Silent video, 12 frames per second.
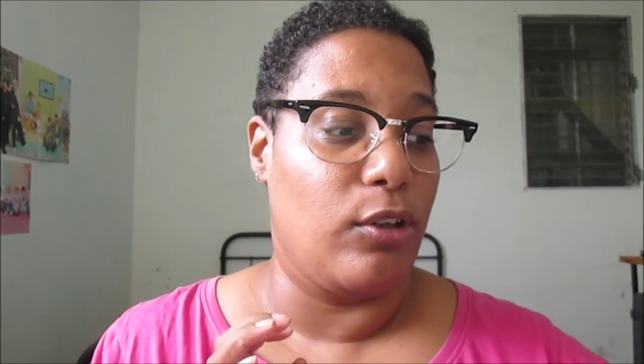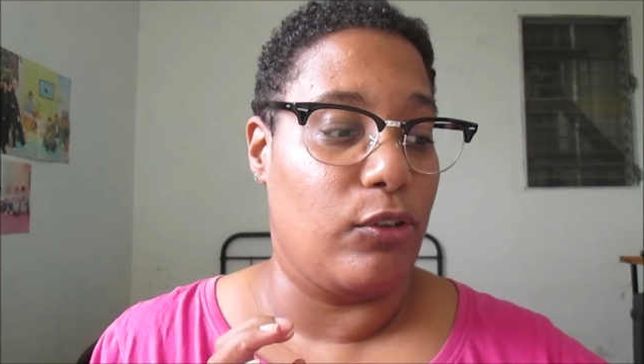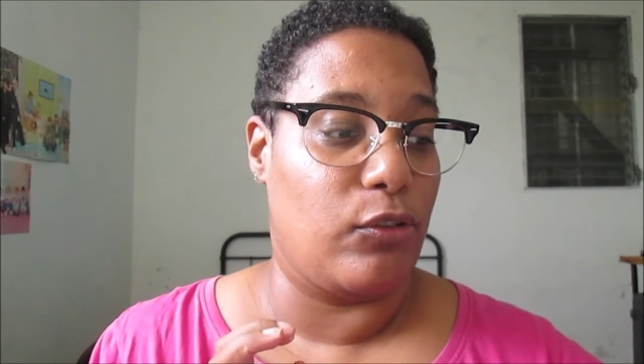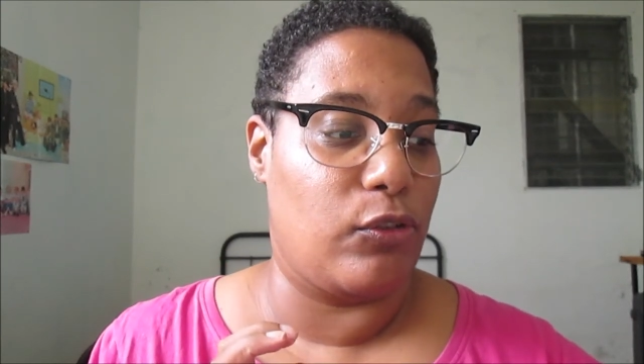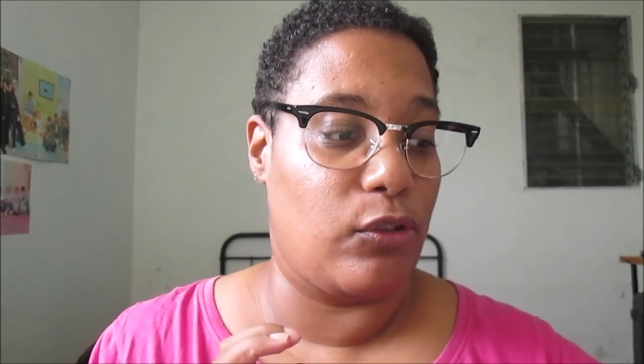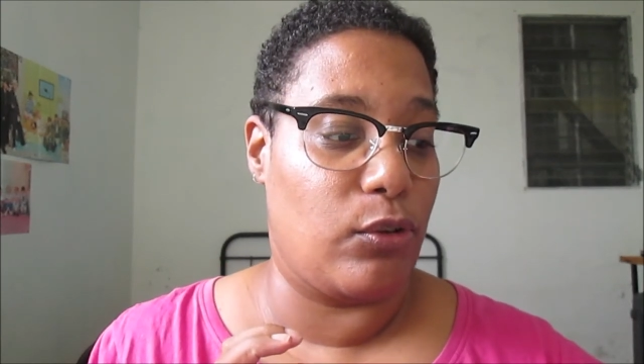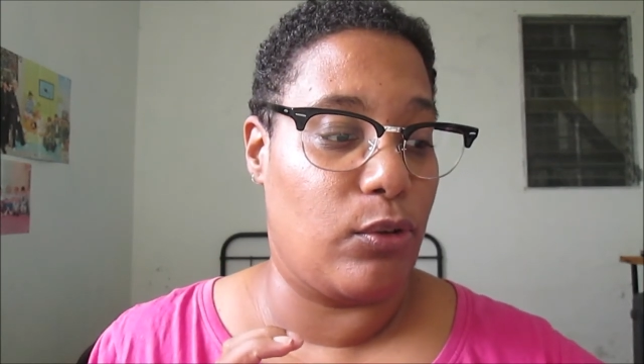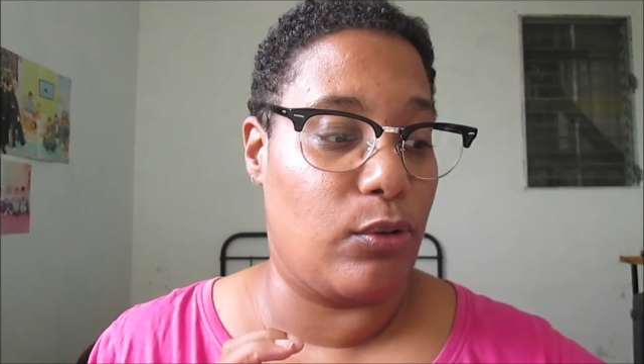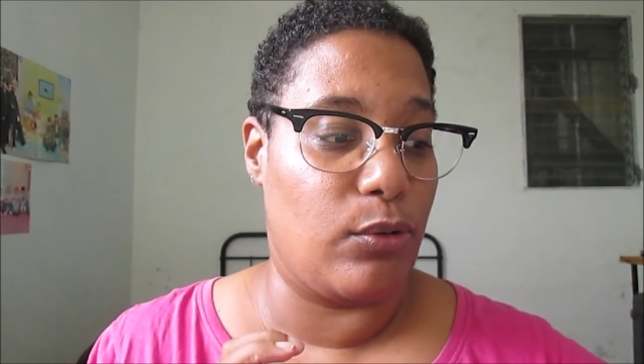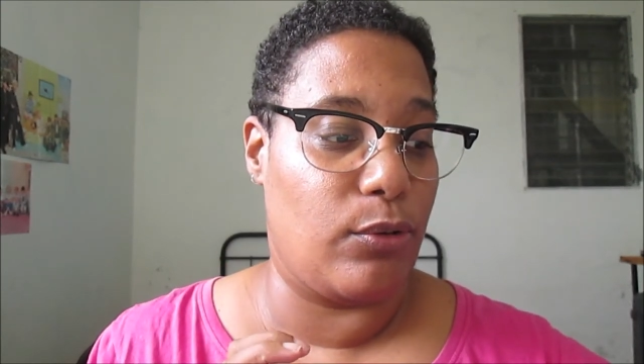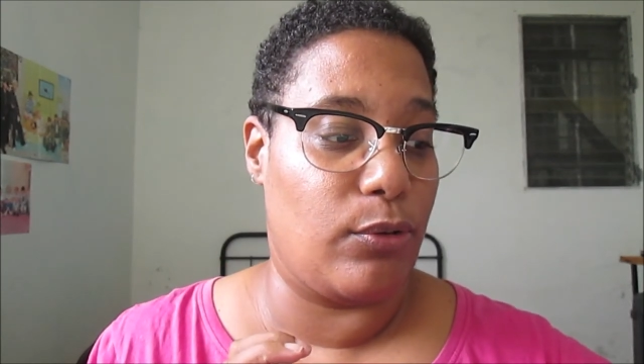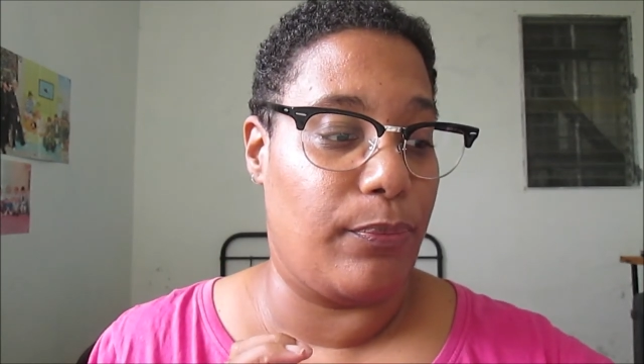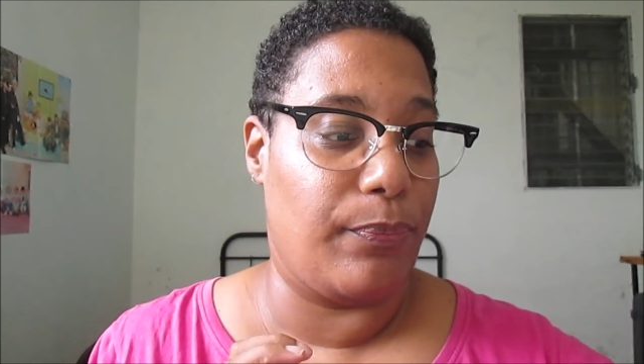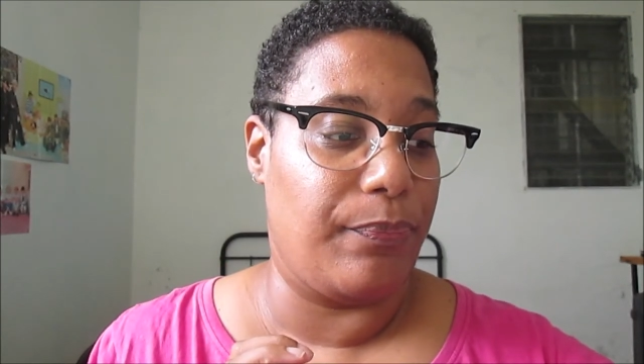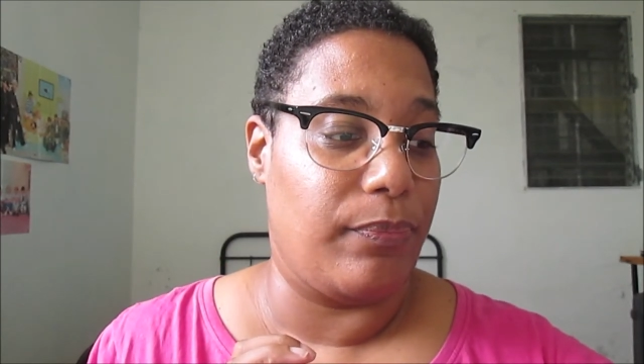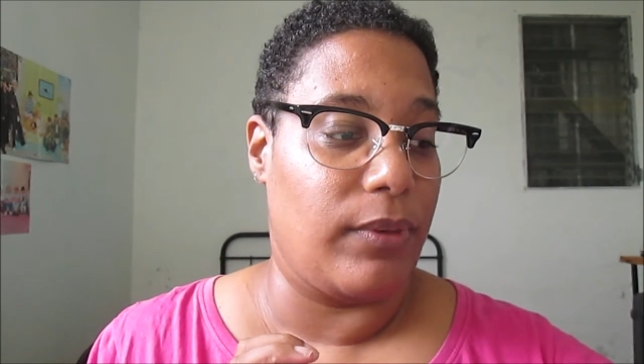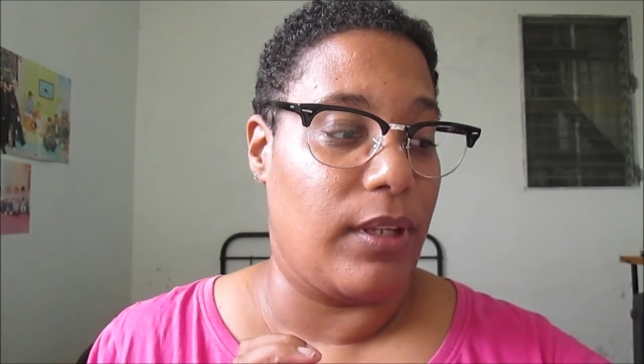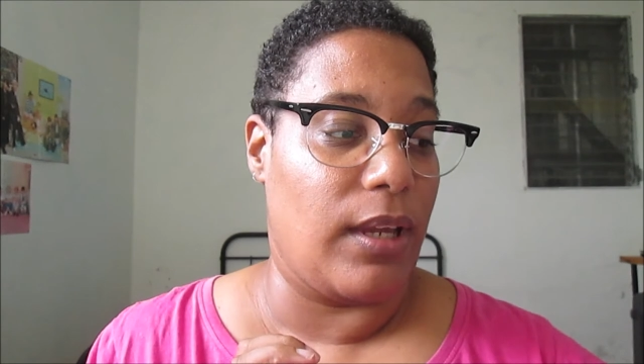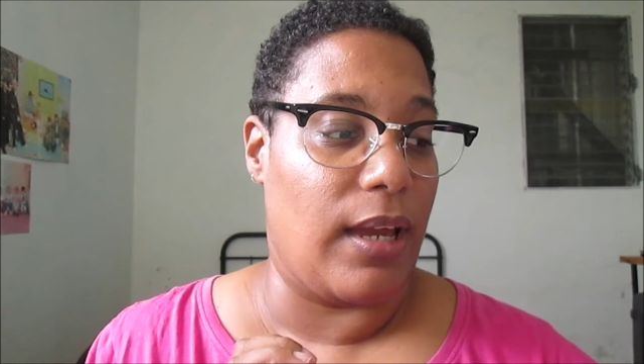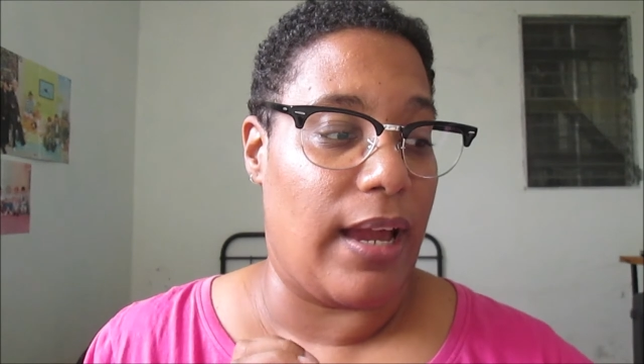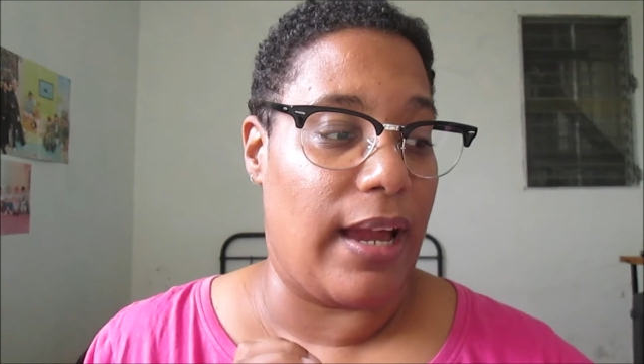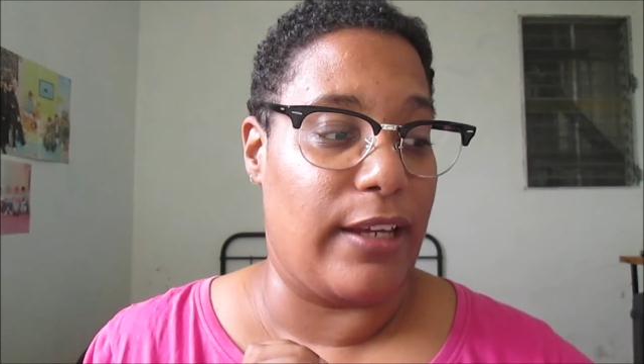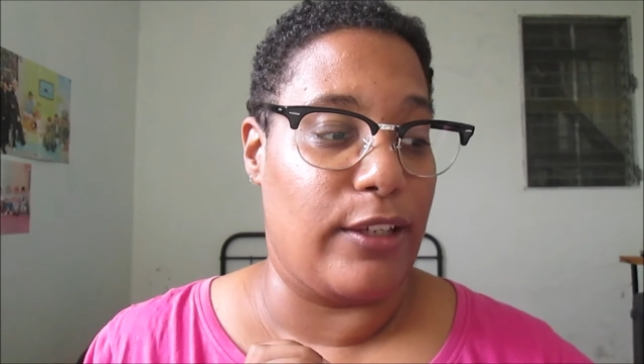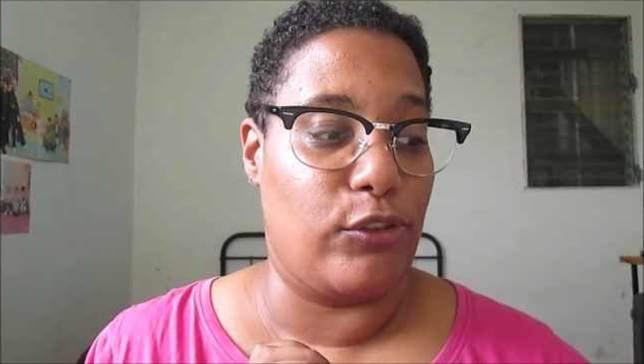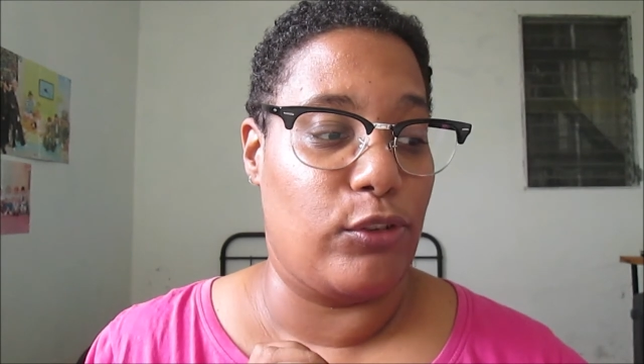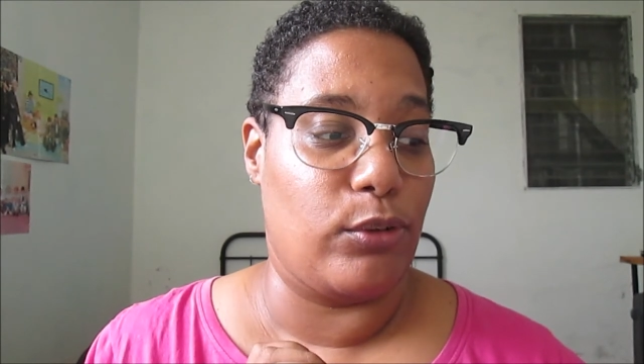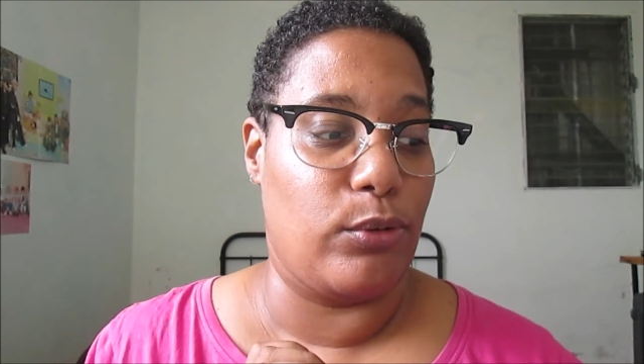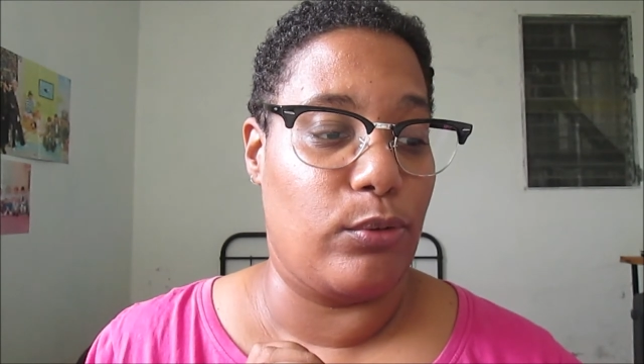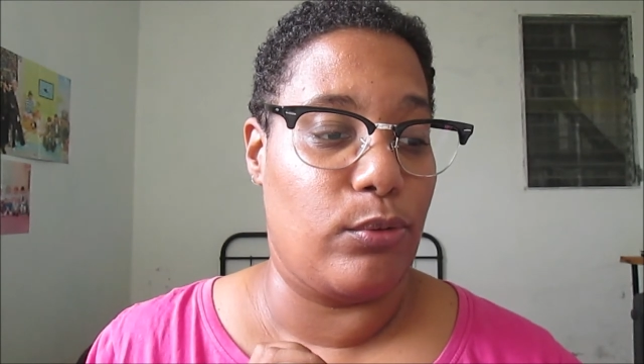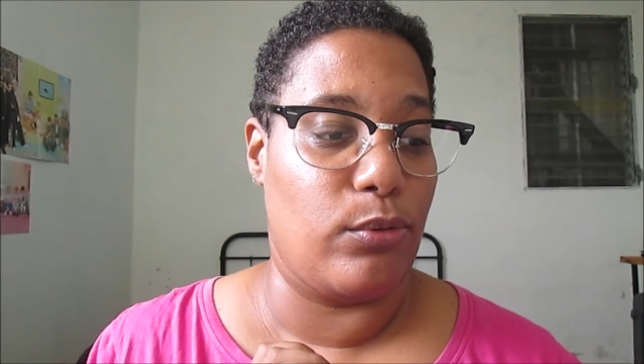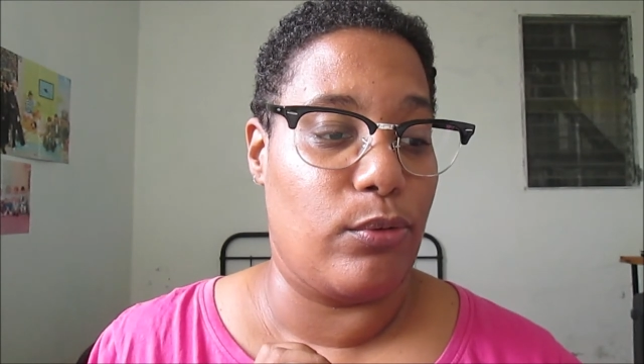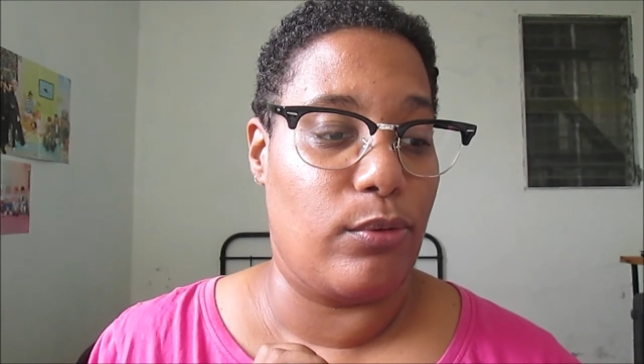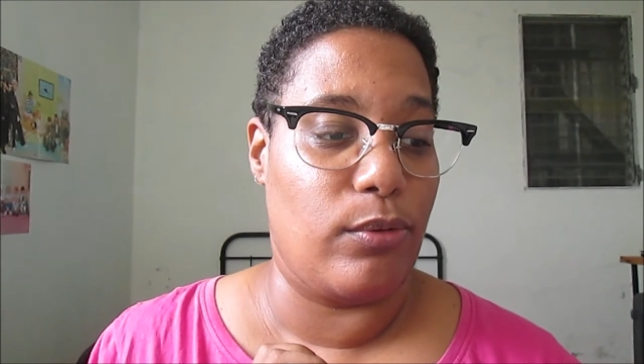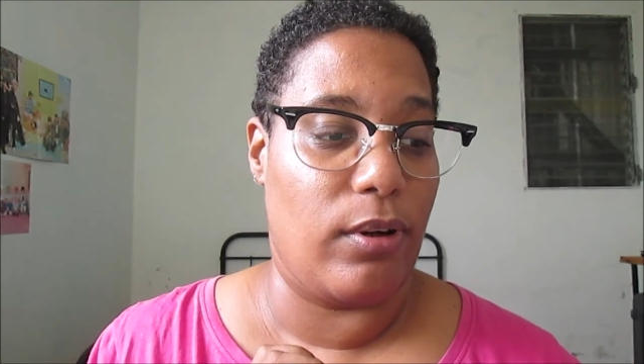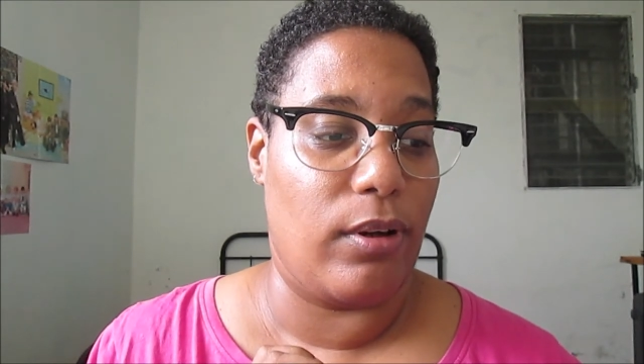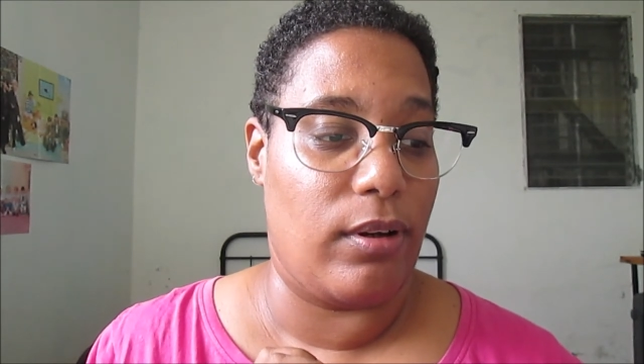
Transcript: So I show you